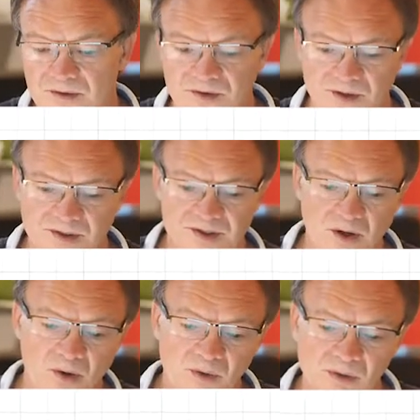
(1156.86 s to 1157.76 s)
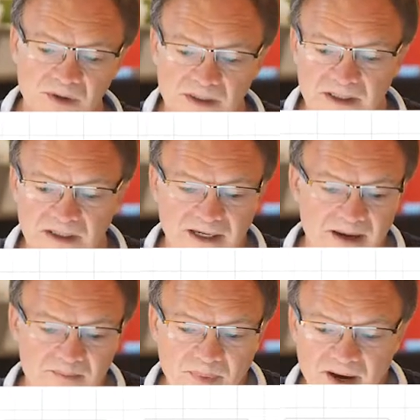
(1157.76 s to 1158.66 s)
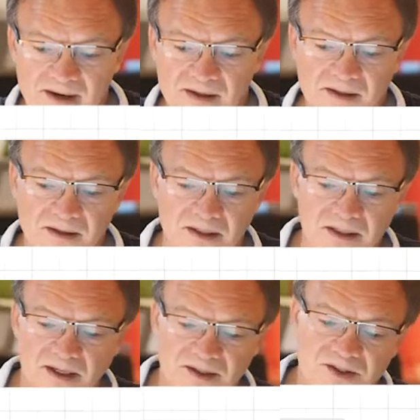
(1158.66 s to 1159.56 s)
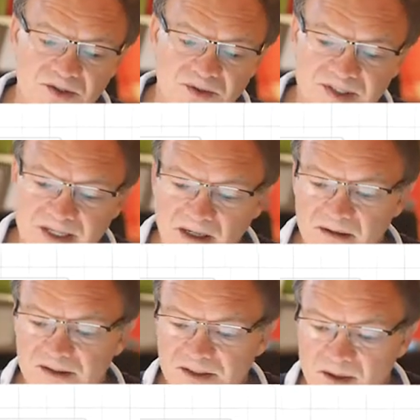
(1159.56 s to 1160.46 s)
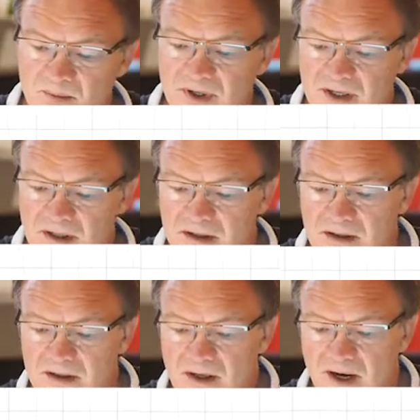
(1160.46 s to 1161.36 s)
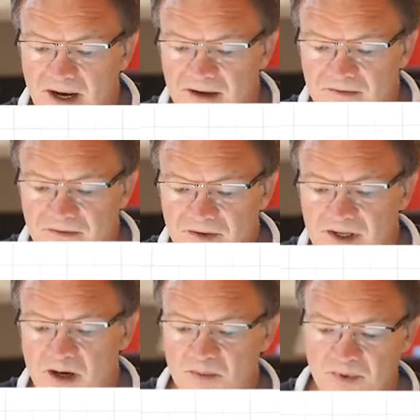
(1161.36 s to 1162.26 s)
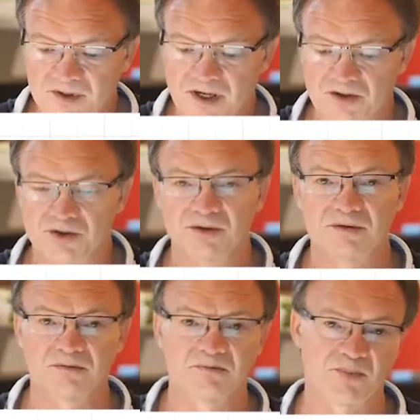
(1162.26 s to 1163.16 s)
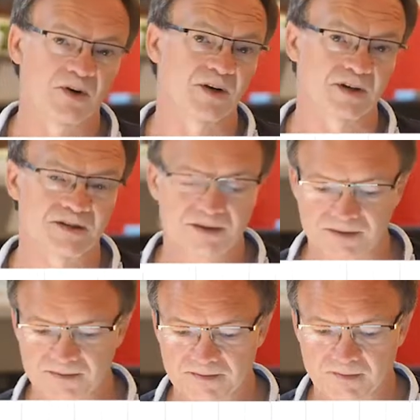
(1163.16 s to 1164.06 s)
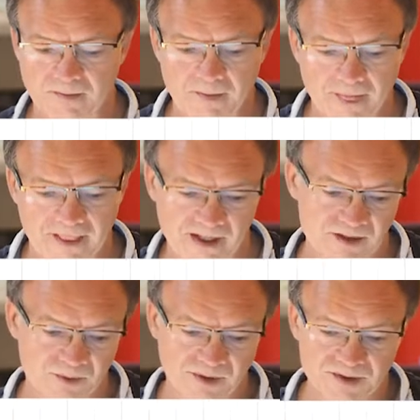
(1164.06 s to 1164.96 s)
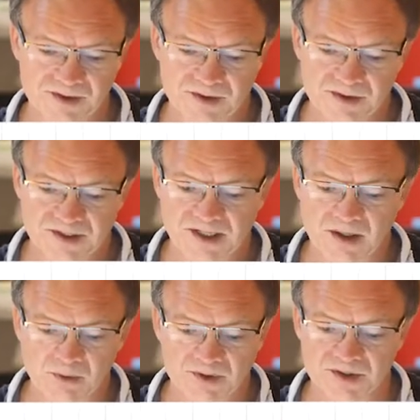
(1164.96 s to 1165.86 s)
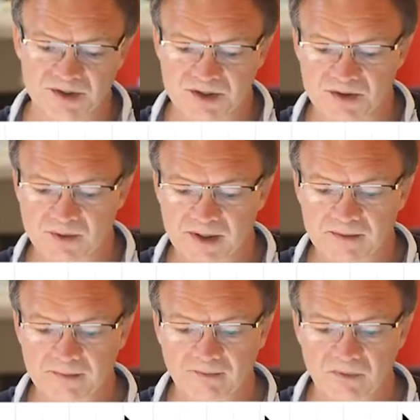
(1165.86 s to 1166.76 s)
So this whole campaign is to sell somebody a video production product. That's what this sequence is doing.